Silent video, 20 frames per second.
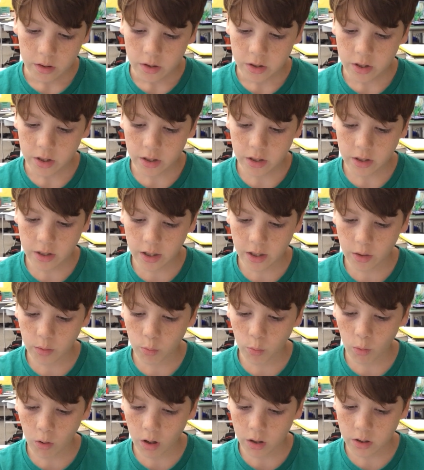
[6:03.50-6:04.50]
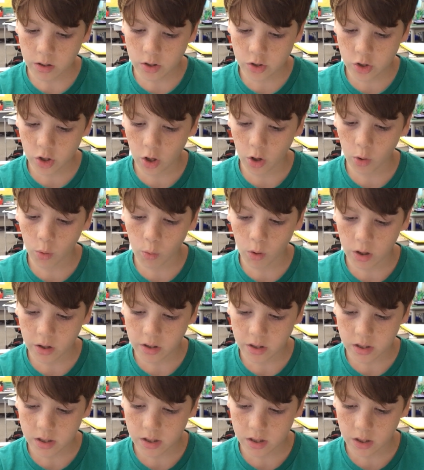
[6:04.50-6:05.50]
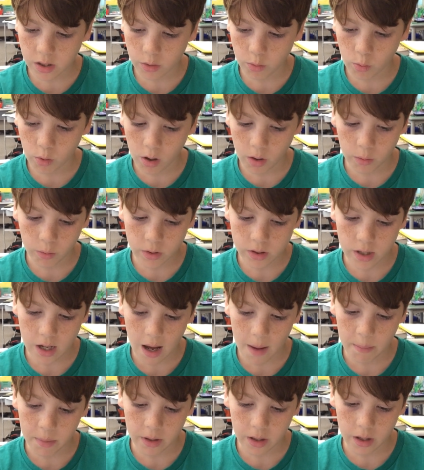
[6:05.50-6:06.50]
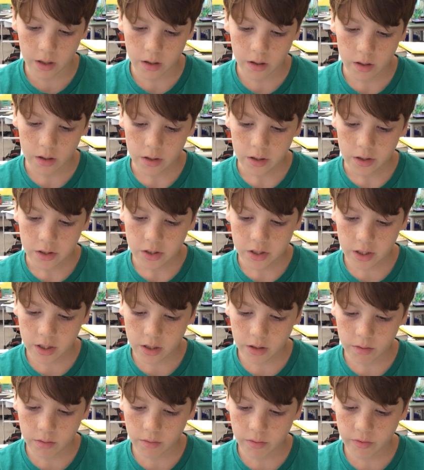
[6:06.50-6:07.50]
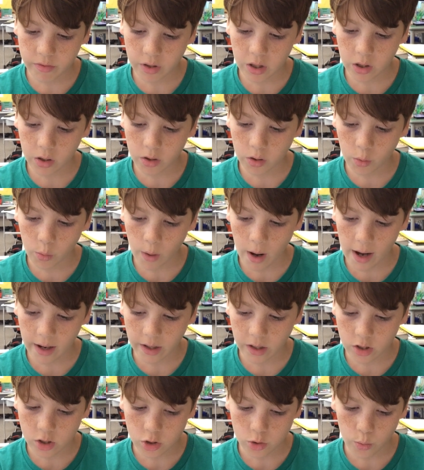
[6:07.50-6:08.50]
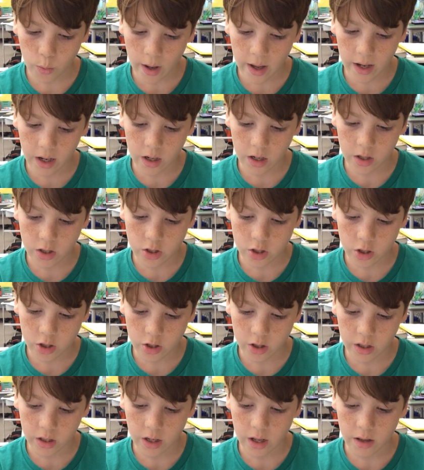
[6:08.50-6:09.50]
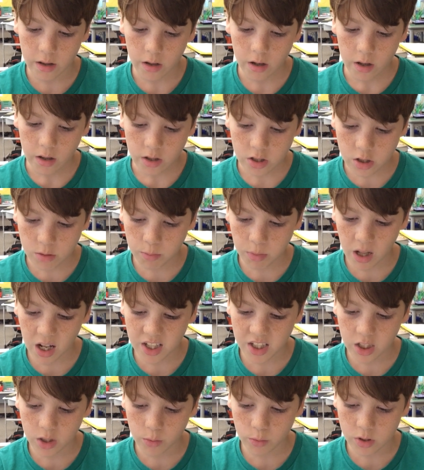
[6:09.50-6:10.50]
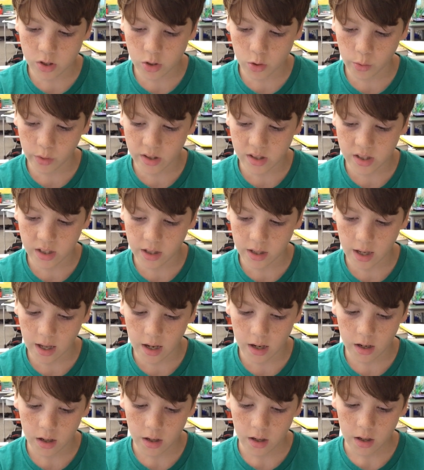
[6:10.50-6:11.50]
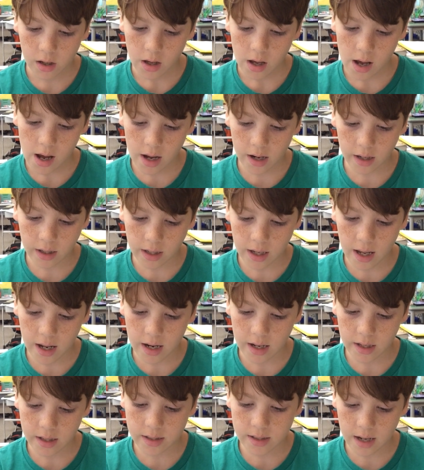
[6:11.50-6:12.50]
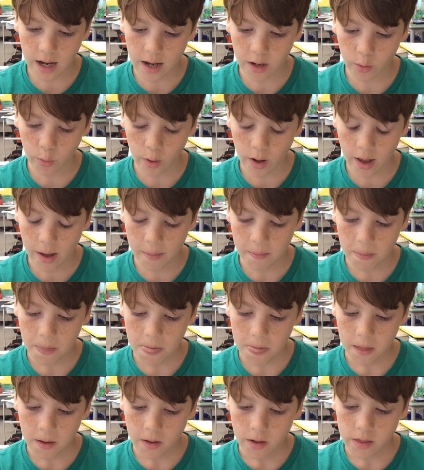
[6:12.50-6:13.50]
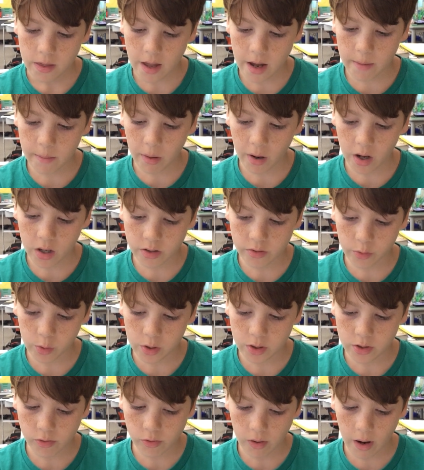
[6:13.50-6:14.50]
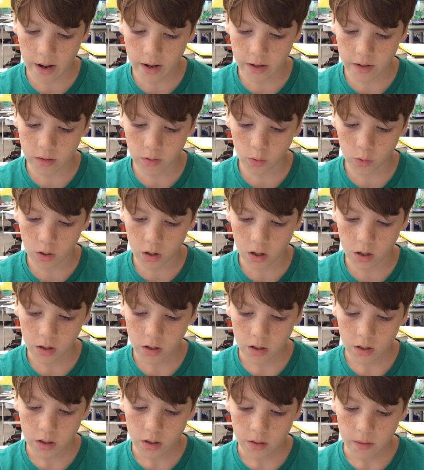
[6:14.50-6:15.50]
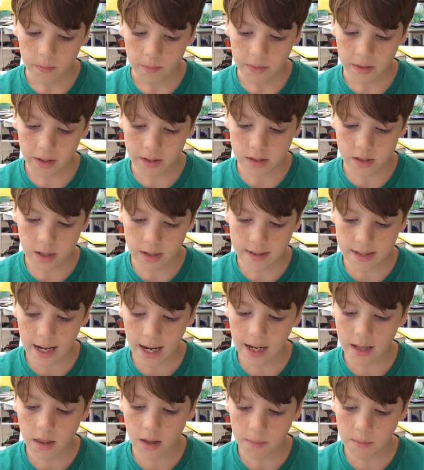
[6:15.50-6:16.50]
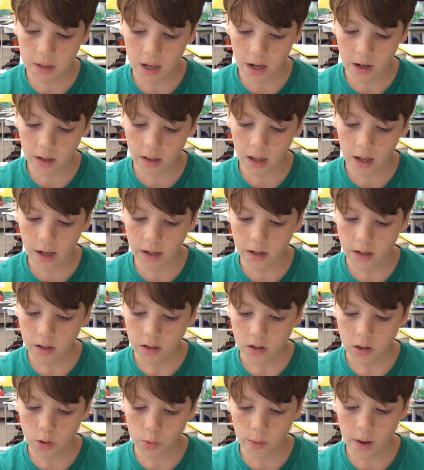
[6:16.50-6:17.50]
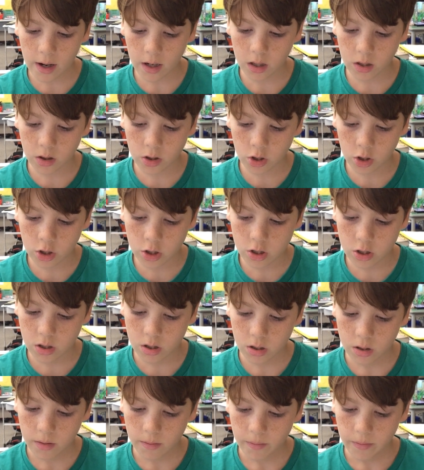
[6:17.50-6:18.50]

She did want to see what was happening. She could feel the wagon swaying and turning. The splashing was noisy again, and again it died away. Then Pa's voice frightened Laura. It said, Take them, Caroline. The wagon lurched.